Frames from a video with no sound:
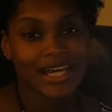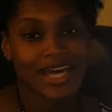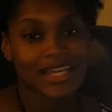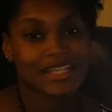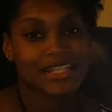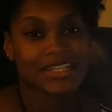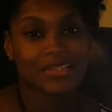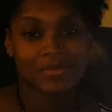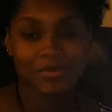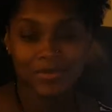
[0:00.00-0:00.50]
At
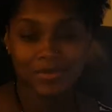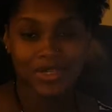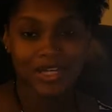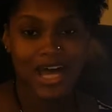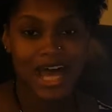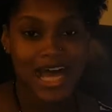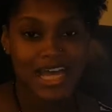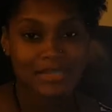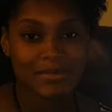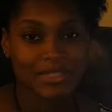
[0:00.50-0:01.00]
this
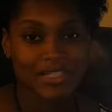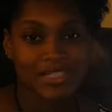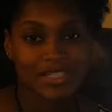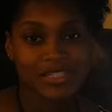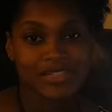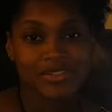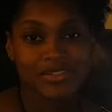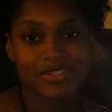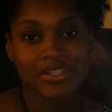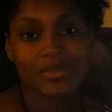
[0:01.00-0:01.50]
point, I expect the
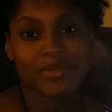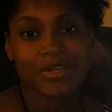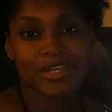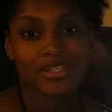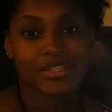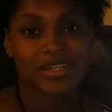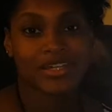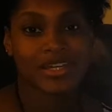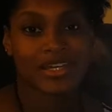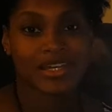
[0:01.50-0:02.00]
students to
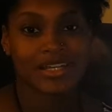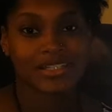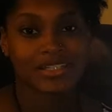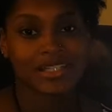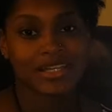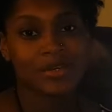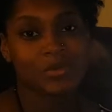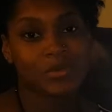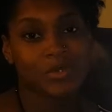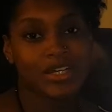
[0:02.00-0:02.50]
raise their hand.
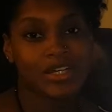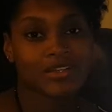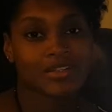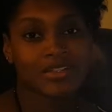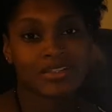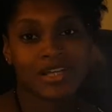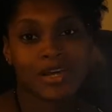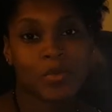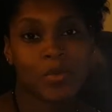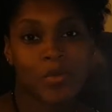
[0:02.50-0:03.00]
Some will,
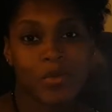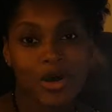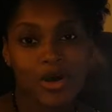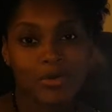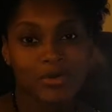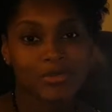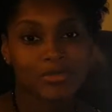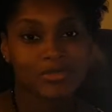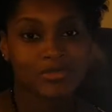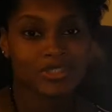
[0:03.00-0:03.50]
some
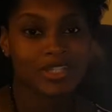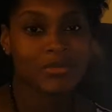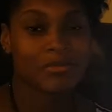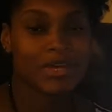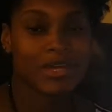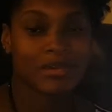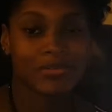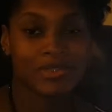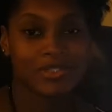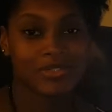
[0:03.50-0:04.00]
won't. Some
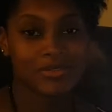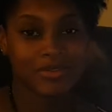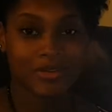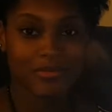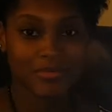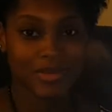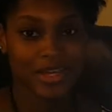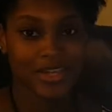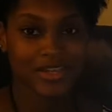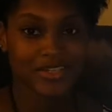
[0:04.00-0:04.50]
may be too
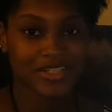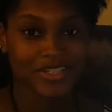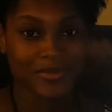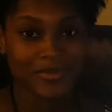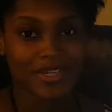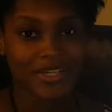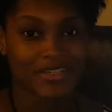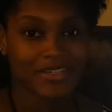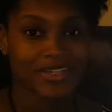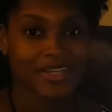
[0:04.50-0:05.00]
embarrassed to
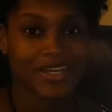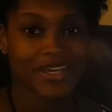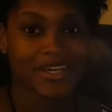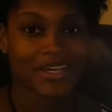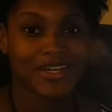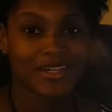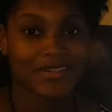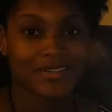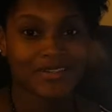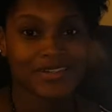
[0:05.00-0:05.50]
raise their
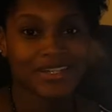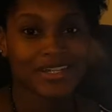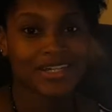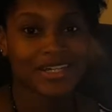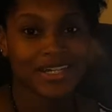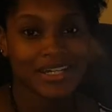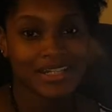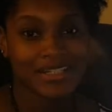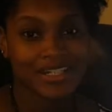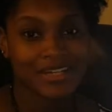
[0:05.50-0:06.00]
hand, or
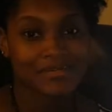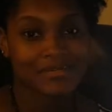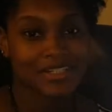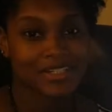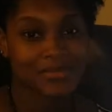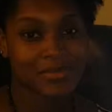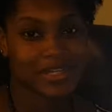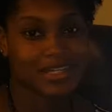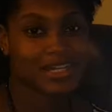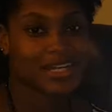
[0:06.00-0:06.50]
some
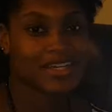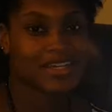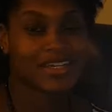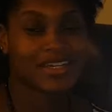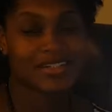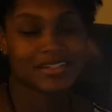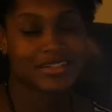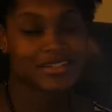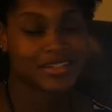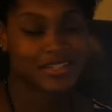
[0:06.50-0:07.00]
just may not
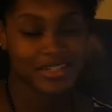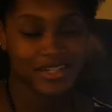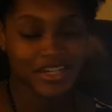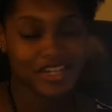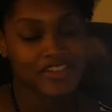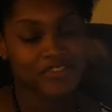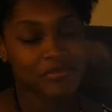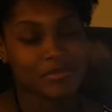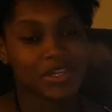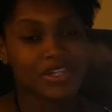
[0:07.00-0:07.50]
care to share that
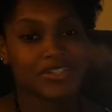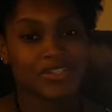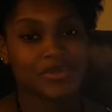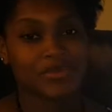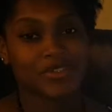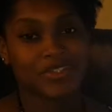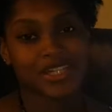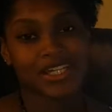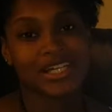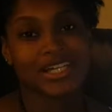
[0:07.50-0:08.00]
information
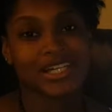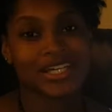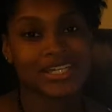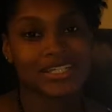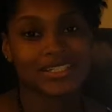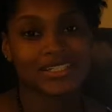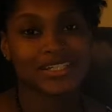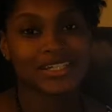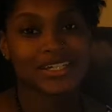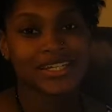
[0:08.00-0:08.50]
with the
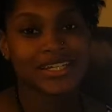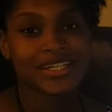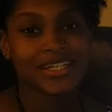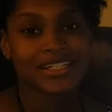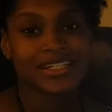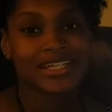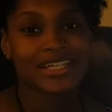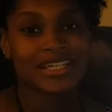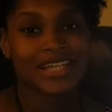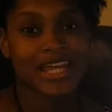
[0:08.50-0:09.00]
class.
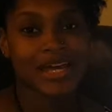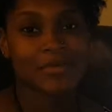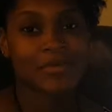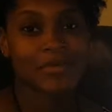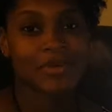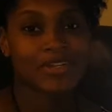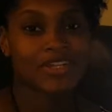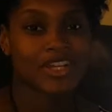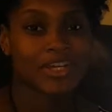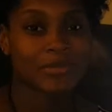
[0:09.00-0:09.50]
So at that
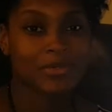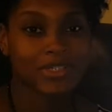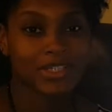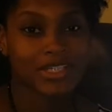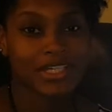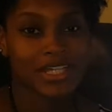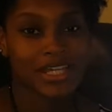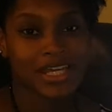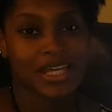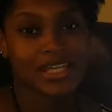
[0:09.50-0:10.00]
point, they'll put
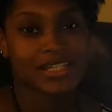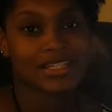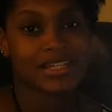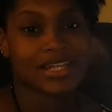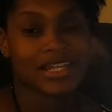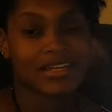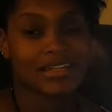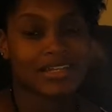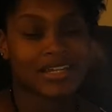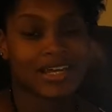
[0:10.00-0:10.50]
their hands
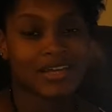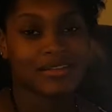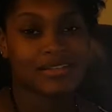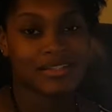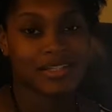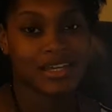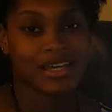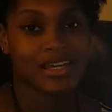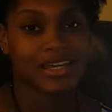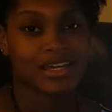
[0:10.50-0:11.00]
down and I'll
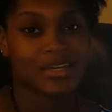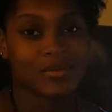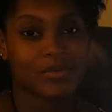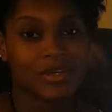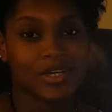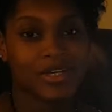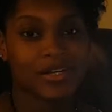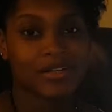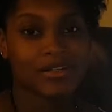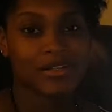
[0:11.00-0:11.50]
say,
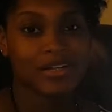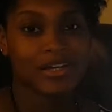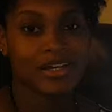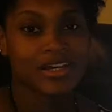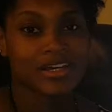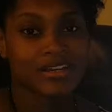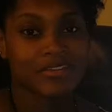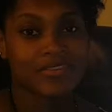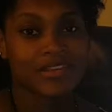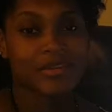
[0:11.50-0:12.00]
well,
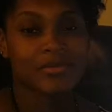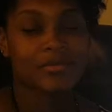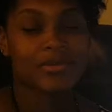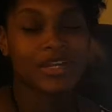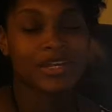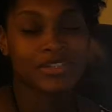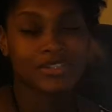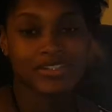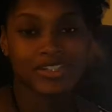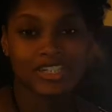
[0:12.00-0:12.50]
from
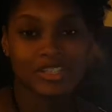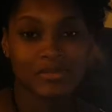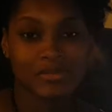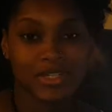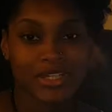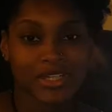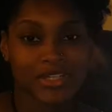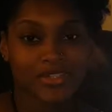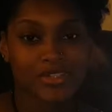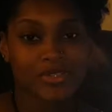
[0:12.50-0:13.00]
personal
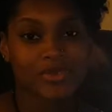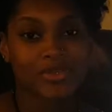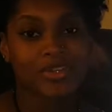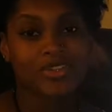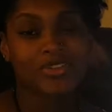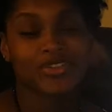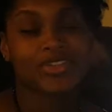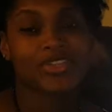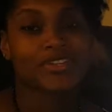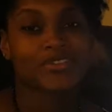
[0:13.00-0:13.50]
experience or
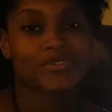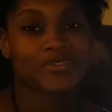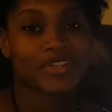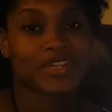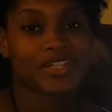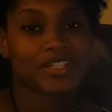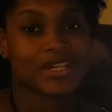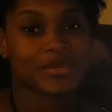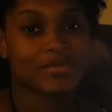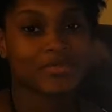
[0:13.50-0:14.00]
through your
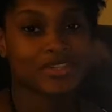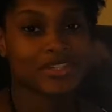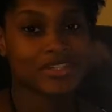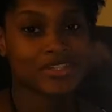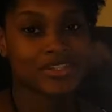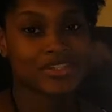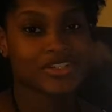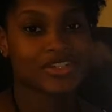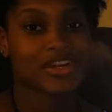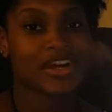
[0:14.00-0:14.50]
friends, I'm
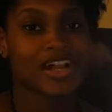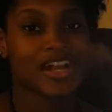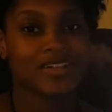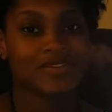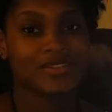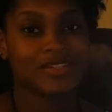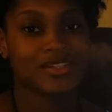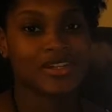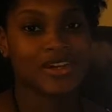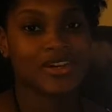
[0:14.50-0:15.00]
pretty sure all
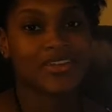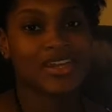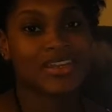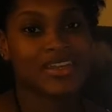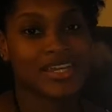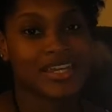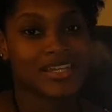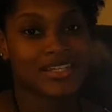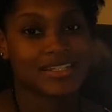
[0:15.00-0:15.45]
of you know that